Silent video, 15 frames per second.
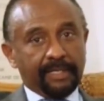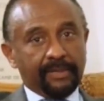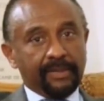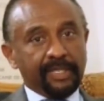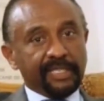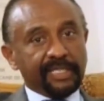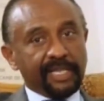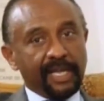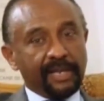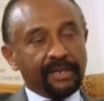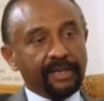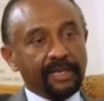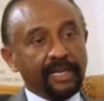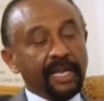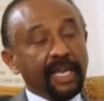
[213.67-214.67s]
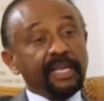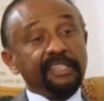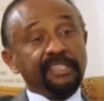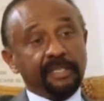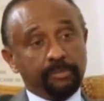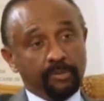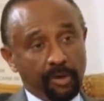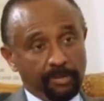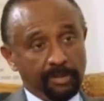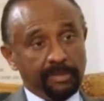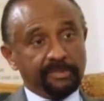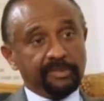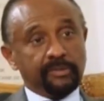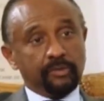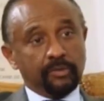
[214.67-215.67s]
These are legacy
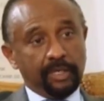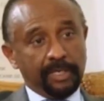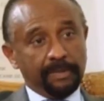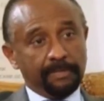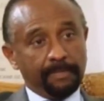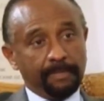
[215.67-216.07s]
problems, Julie.